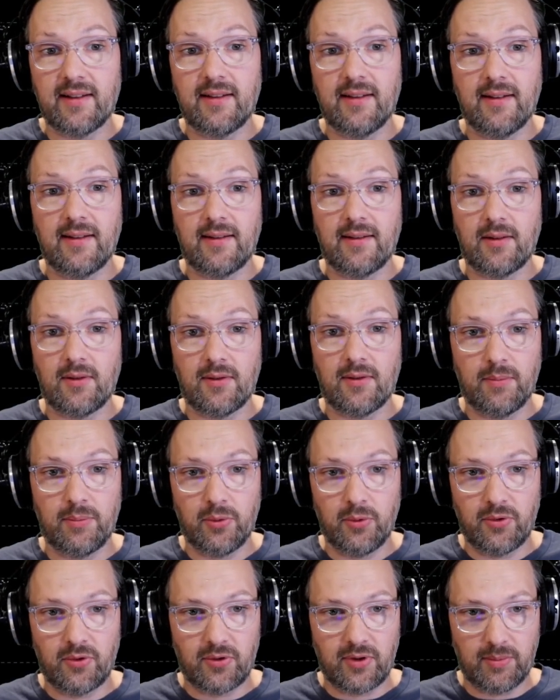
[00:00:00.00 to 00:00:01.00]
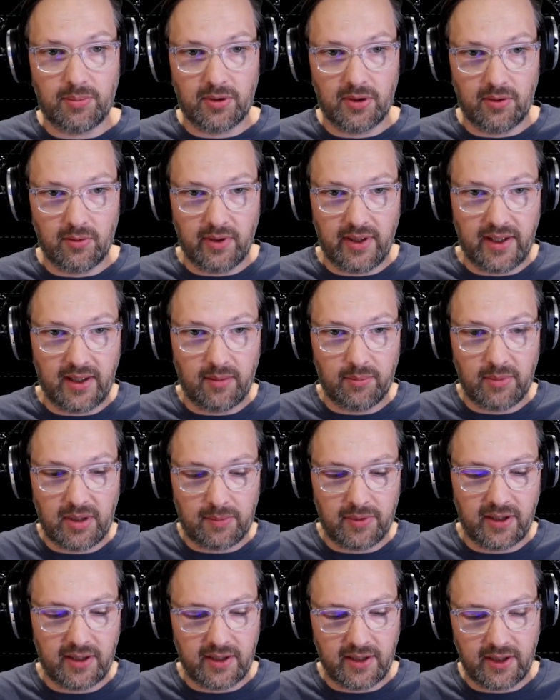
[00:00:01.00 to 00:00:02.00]
is bootstrap a new Elm
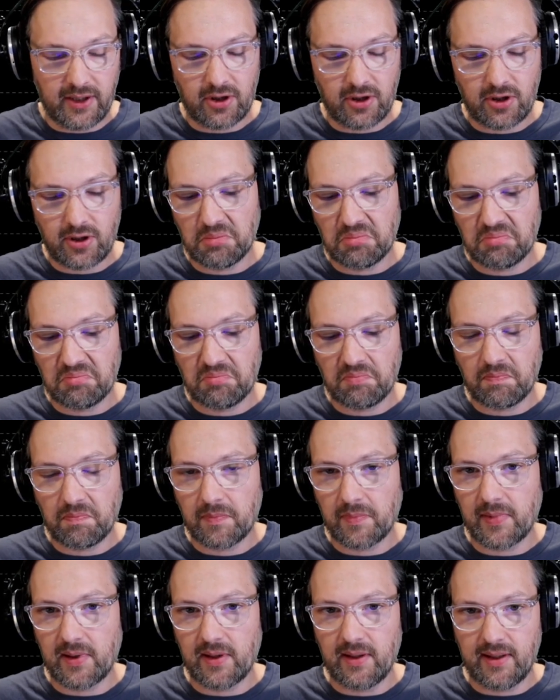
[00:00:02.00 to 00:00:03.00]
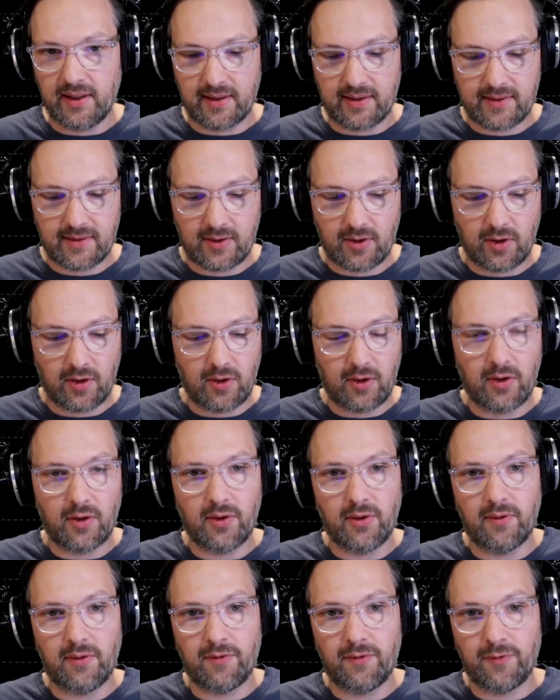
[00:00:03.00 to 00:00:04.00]
application. Let's call
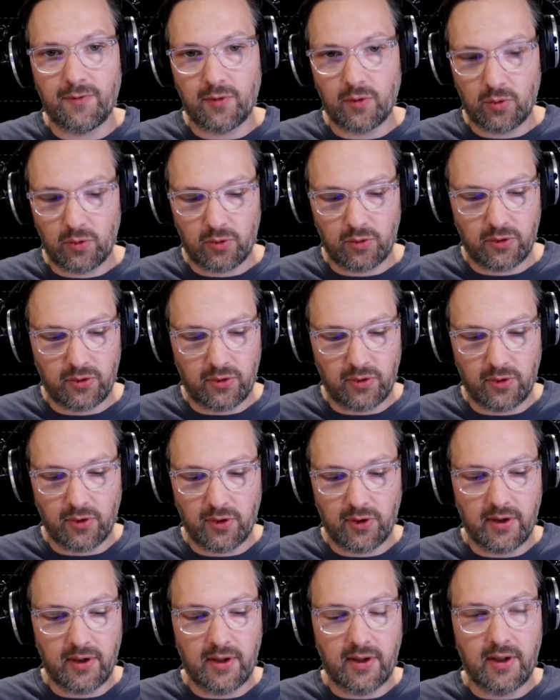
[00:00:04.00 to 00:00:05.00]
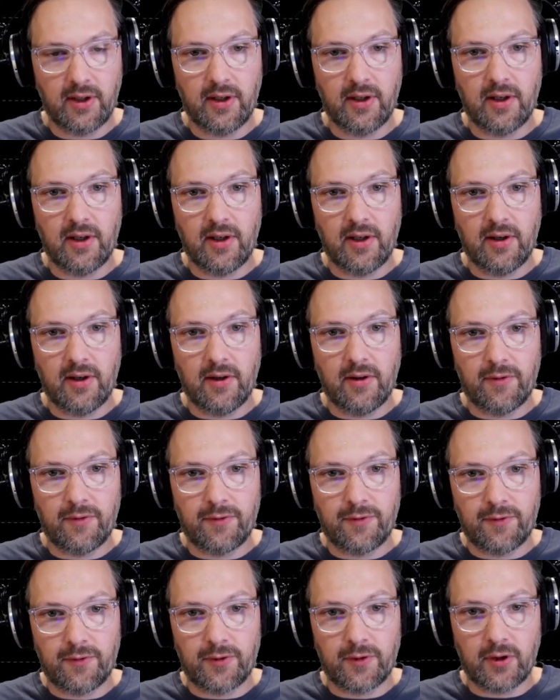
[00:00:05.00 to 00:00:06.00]
the folder
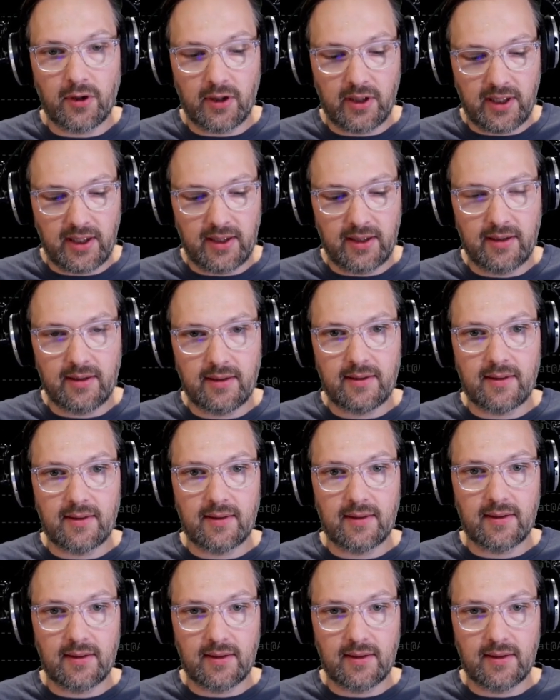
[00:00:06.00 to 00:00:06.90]
frontend